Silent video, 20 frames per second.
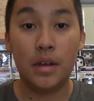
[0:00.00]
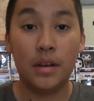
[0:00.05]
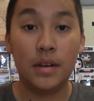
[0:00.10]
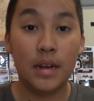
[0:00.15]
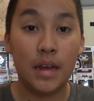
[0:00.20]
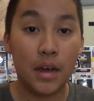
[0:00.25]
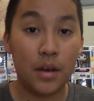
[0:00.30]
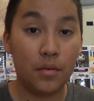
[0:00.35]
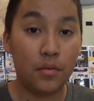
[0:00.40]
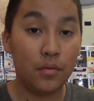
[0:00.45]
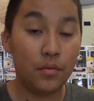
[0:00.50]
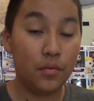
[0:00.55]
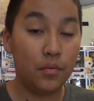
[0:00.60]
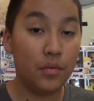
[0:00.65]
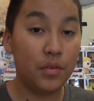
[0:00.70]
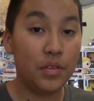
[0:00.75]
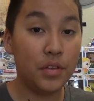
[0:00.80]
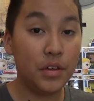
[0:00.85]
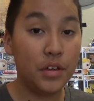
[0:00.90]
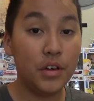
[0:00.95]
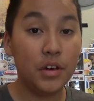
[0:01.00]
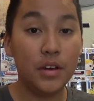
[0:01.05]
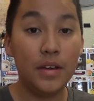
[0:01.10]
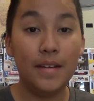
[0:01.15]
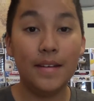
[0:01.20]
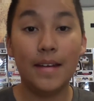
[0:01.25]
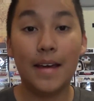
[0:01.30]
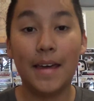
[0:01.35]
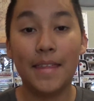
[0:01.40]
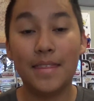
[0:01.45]
Now, with the
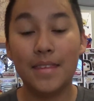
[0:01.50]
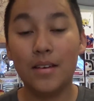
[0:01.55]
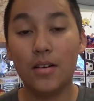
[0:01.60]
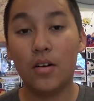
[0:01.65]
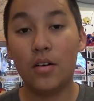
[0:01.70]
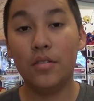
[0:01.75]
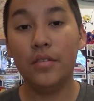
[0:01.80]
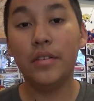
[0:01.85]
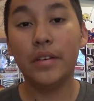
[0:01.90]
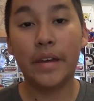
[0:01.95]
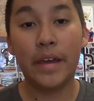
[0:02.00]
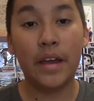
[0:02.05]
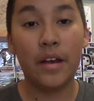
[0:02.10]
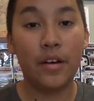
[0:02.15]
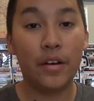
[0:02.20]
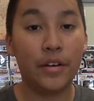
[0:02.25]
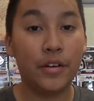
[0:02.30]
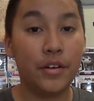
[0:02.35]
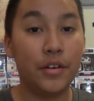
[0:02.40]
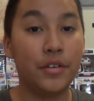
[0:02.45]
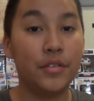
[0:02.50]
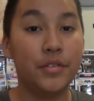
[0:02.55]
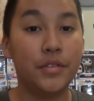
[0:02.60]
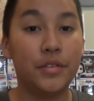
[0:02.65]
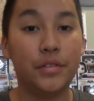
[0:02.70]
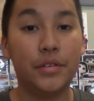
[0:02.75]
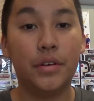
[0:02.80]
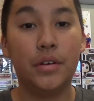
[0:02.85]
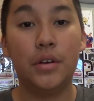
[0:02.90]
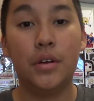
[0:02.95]
good, I think all the
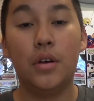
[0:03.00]
characters,